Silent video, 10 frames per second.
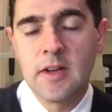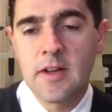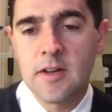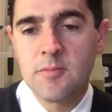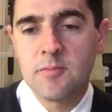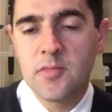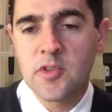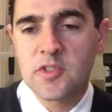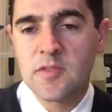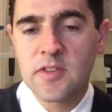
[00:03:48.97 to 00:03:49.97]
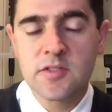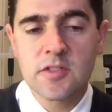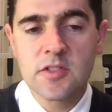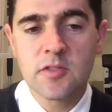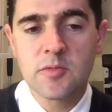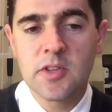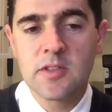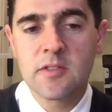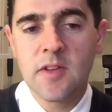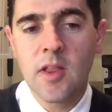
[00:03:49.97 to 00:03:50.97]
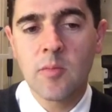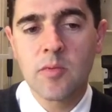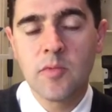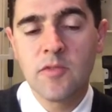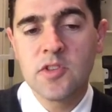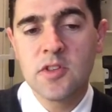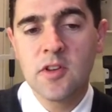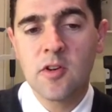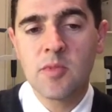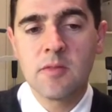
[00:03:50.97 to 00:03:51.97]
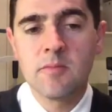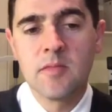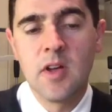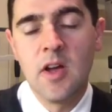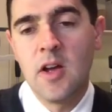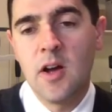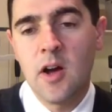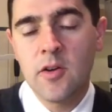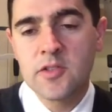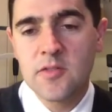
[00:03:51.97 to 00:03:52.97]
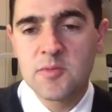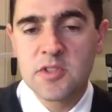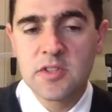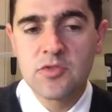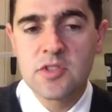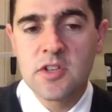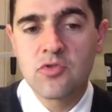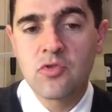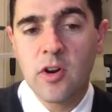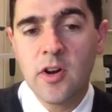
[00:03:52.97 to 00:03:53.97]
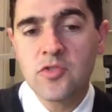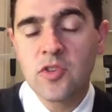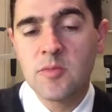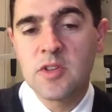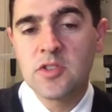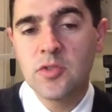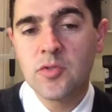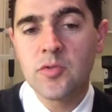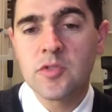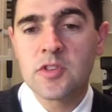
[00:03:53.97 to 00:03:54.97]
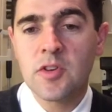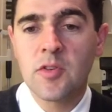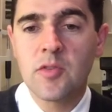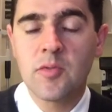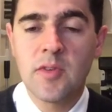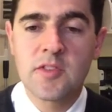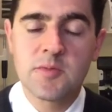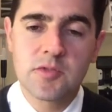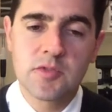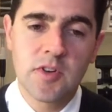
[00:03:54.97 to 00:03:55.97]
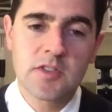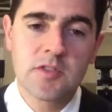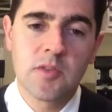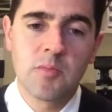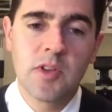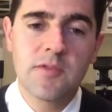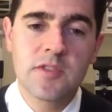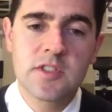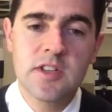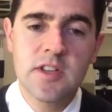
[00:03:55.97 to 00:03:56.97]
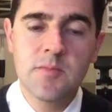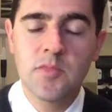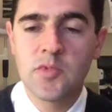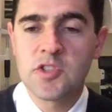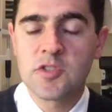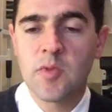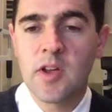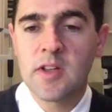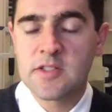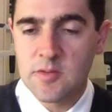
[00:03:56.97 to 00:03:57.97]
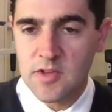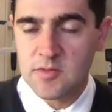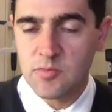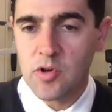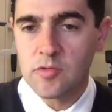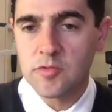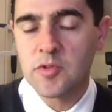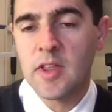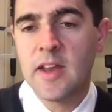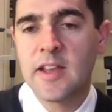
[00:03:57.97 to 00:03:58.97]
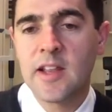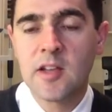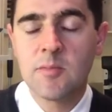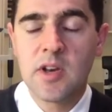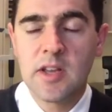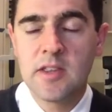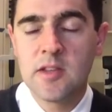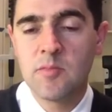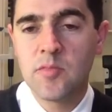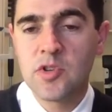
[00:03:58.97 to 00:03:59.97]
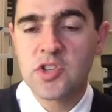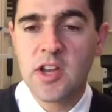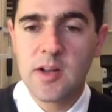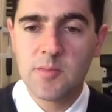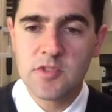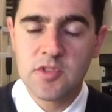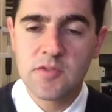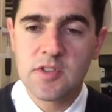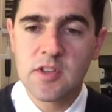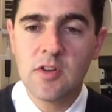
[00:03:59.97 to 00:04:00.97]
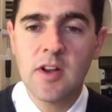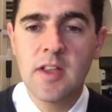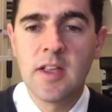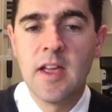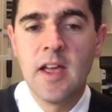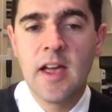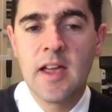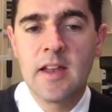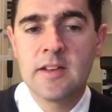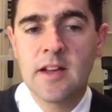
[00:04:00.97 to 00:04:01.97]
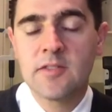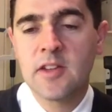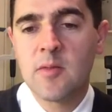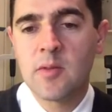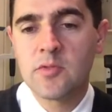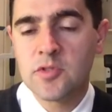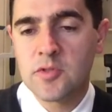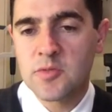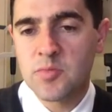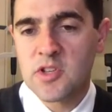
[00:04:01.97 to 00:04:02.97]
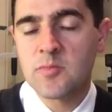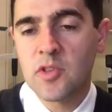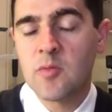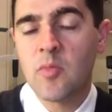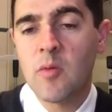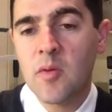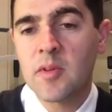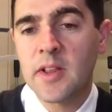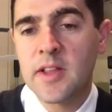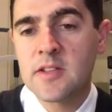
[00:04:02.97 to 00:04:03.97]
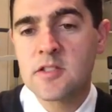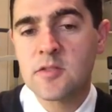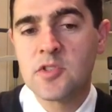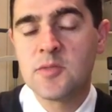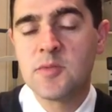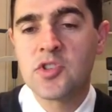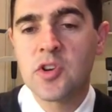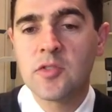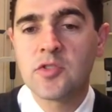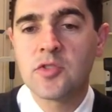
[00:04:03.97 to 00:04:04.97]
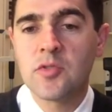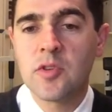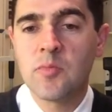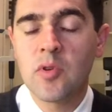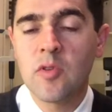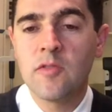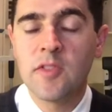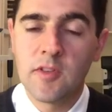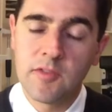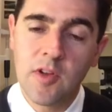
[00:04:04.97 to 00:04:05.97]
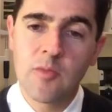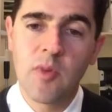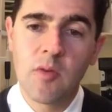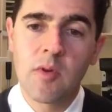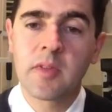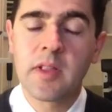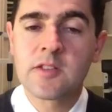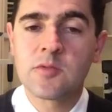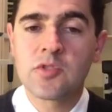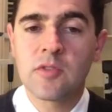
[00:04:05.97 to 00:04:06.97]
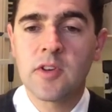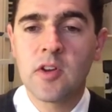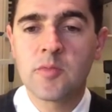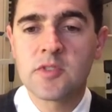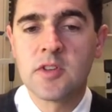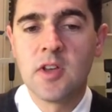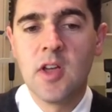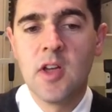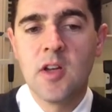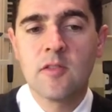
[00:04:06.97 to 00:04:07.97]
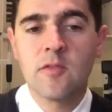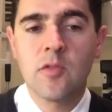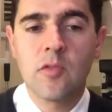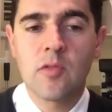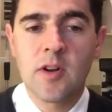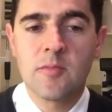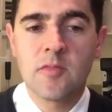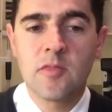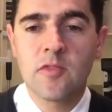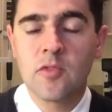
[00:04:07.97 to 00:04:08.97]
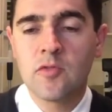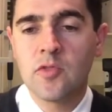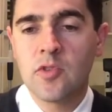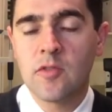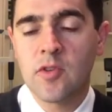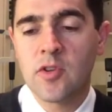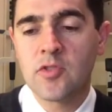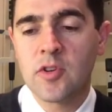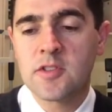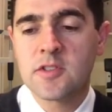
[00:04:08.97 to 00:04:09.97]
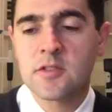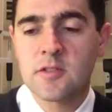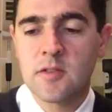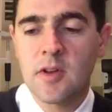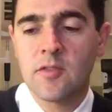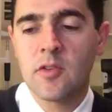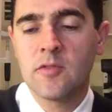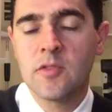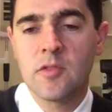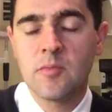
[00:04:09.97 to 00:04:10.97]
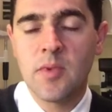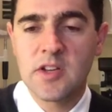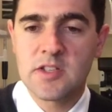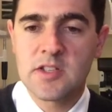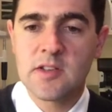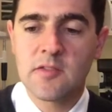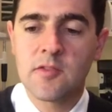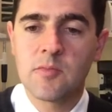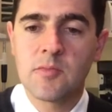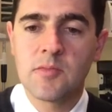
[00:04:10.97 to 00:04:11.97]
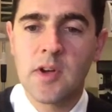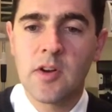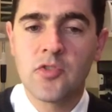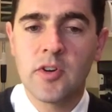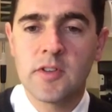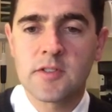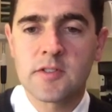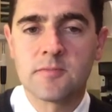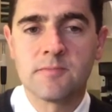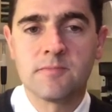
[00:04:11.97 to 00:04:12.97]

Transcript: lots of other sort of skills we can develop with vision therapy. I also have a special interest in dry eye treatment too. So we have a special device called a blepharosteam, which is where there's some goggles with a heating element in them heat up the surface of the eye. And after that, I'm able to express the meibomian glands, which has been shown to improve the flow of the meibomian glands, which often helps for eye dryness, for patients that suffer from eye dryness.